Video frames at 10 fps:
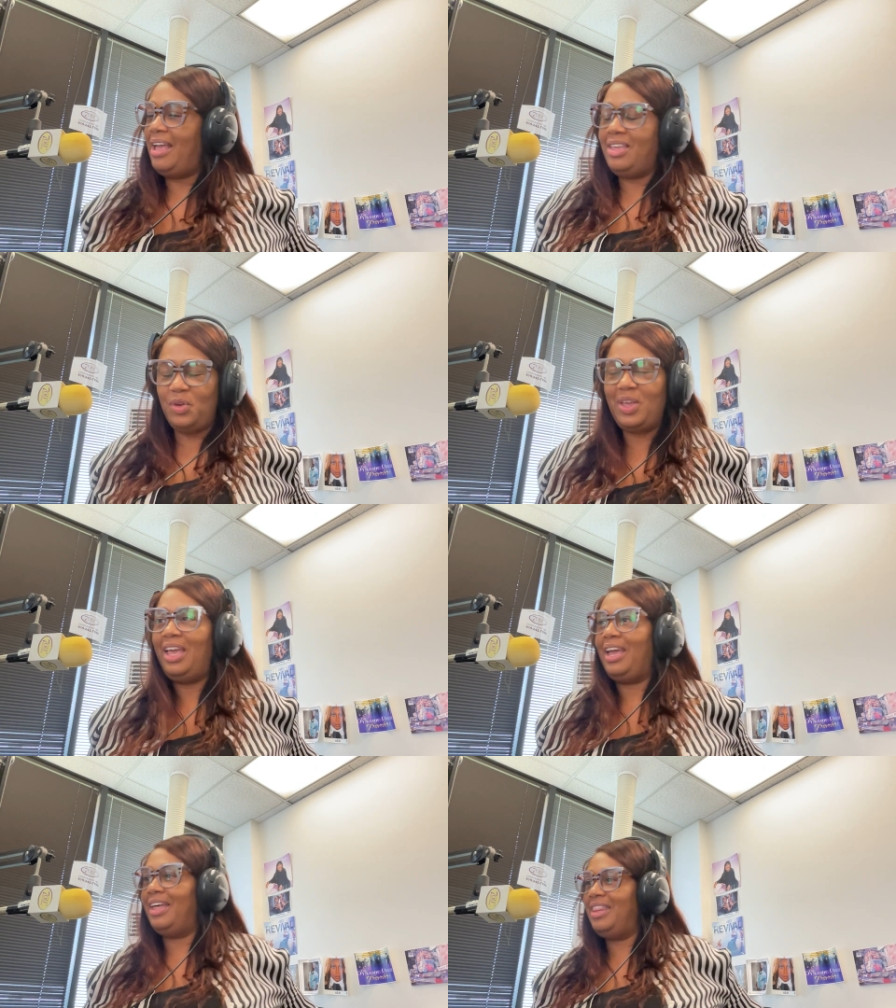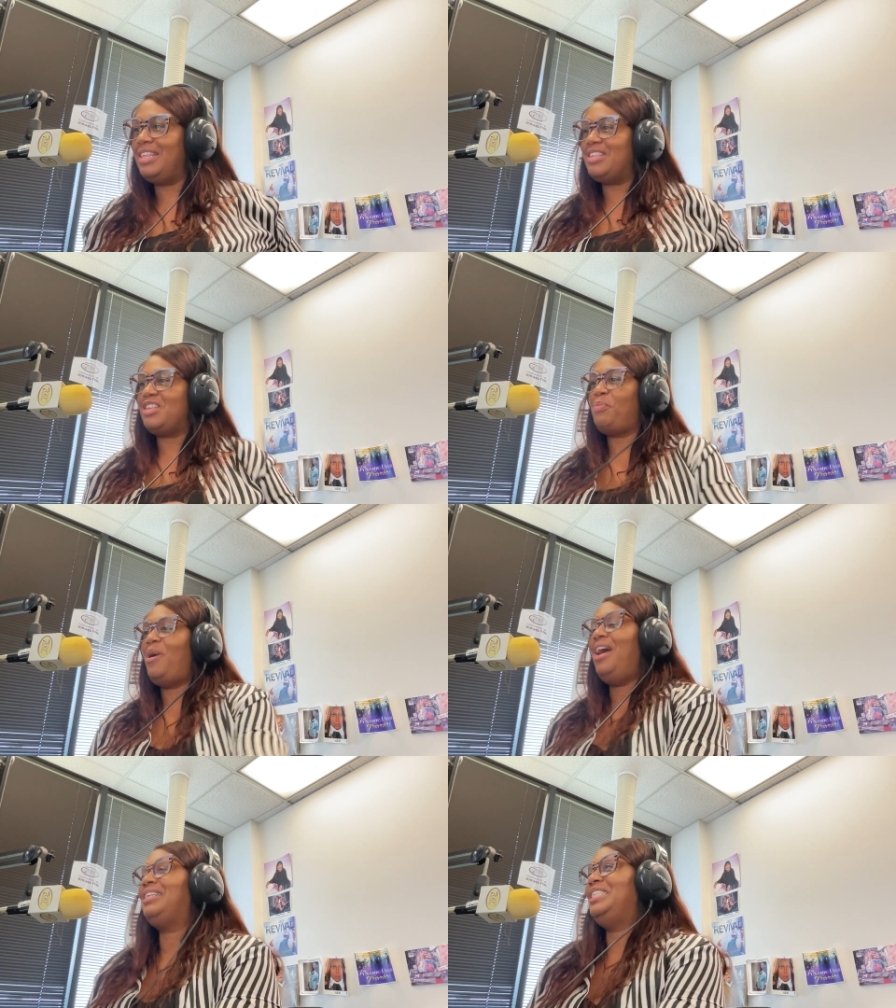You can. This is a
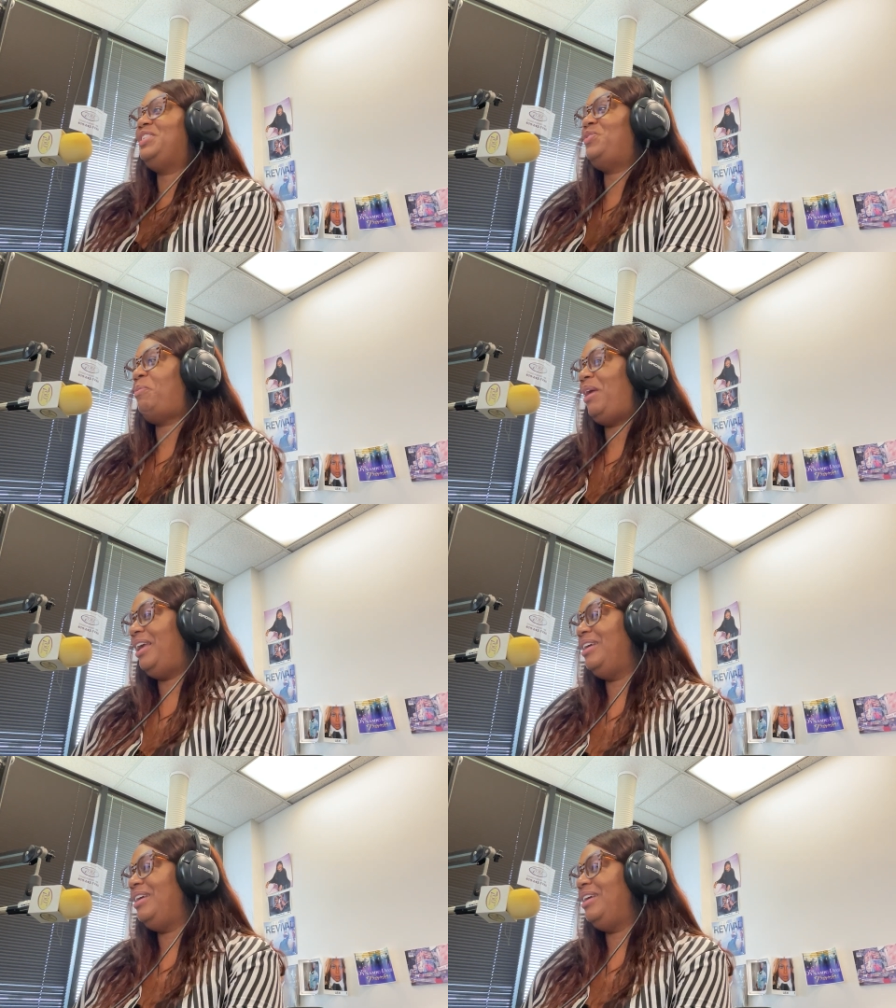practice for me.